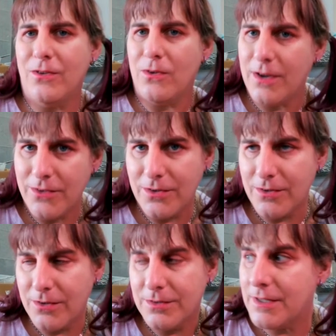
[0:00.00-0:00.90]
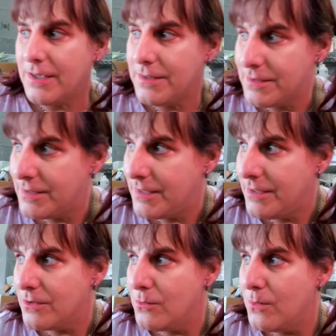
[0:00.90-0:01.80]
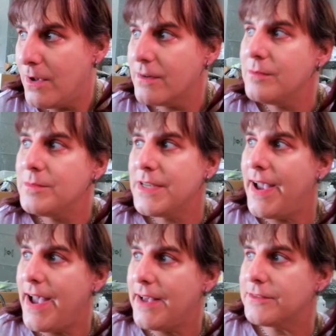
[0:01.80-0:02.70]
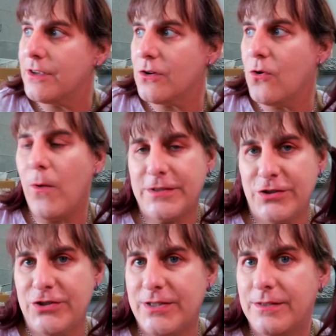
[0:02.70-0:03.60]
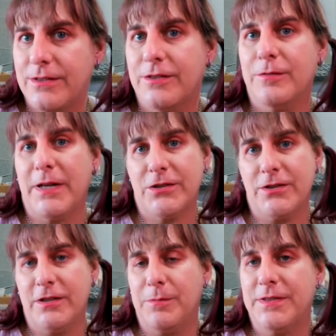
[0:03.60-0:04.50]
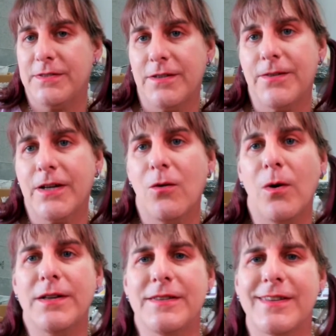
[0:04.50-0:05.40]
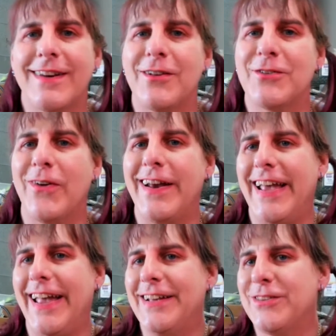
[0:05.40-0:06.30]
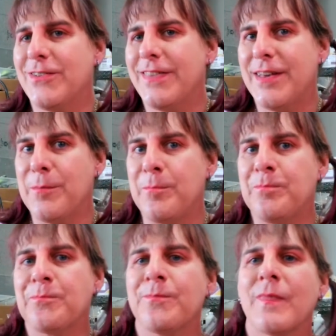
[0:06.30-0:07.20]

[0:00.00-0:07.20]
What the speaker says: Whoever does see, you're welcome to ask questions, especially specific ones, and I'll try to answer them.